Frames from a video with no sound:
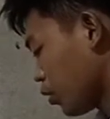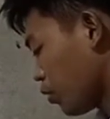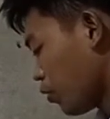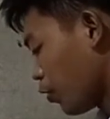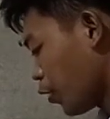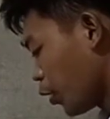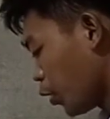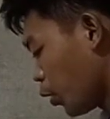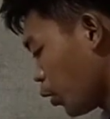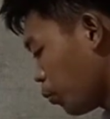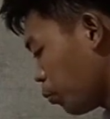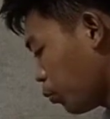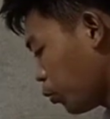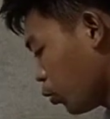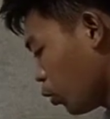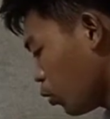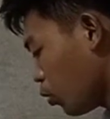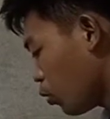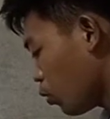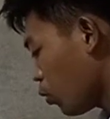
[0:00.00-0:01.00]
for group
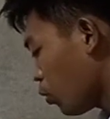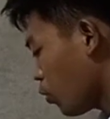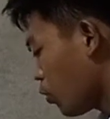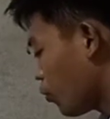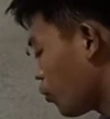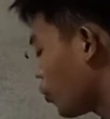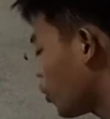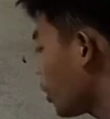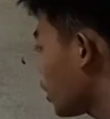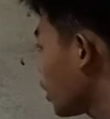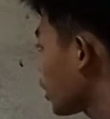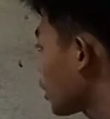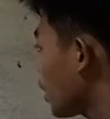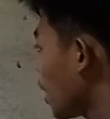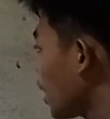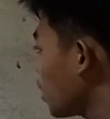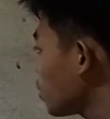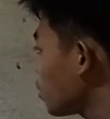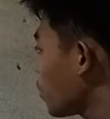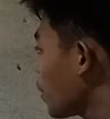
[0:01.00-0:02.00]
2, for the
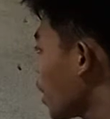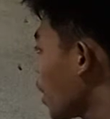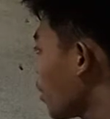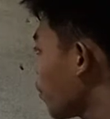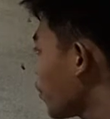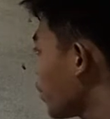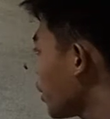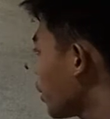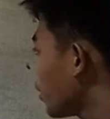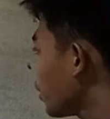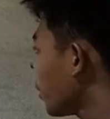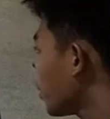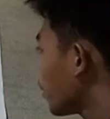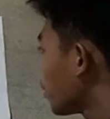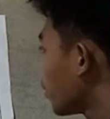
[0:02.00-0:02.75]
tens we have here,